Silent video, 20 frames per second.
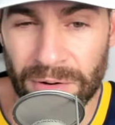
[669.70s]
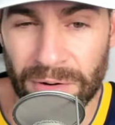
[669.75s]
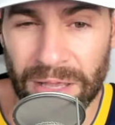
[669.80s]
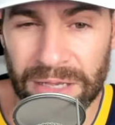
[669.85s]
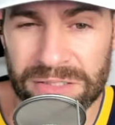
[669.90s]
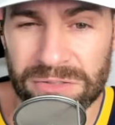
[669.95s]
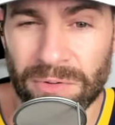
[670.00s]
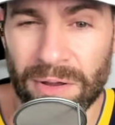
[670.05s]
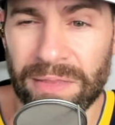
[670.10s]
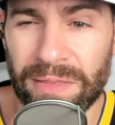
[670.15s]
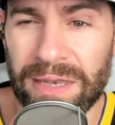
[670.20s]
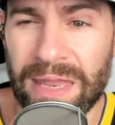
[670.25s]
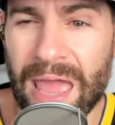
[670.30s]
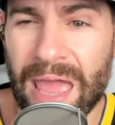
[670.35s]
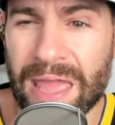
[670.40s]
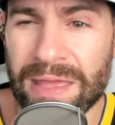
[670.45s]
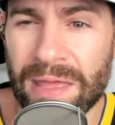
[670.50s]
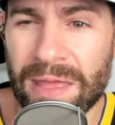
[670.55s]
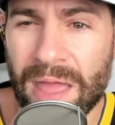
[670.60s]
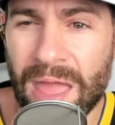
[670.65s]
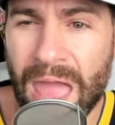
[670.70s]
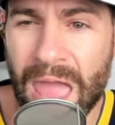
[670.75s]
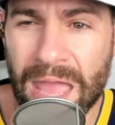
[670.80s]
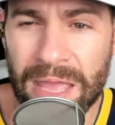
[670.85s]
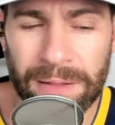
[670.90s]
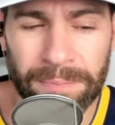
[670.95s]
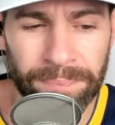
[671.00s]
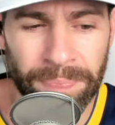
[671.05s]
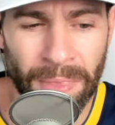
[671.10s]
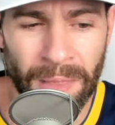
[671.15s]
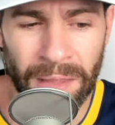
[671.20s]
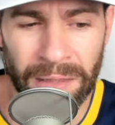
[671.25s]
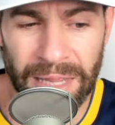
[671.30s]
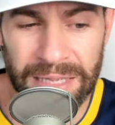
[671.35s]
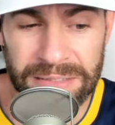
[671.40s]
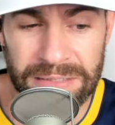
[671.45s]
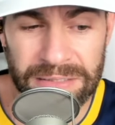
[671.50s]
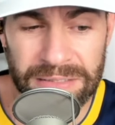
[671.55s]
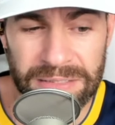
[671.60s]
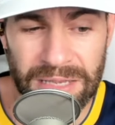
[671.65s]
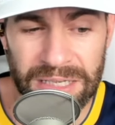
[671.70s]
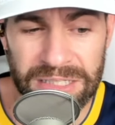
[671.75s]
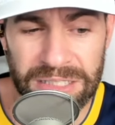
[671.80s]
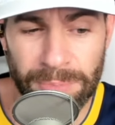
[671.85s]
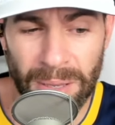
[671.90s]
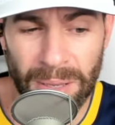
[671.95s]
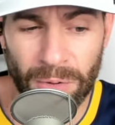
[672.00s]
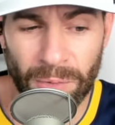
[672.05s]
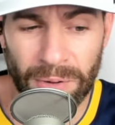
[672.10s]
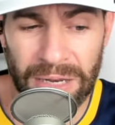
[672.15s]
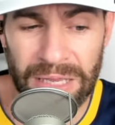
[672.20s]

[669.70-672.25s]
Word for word: next story of the day. Let's discuss the Bitcoin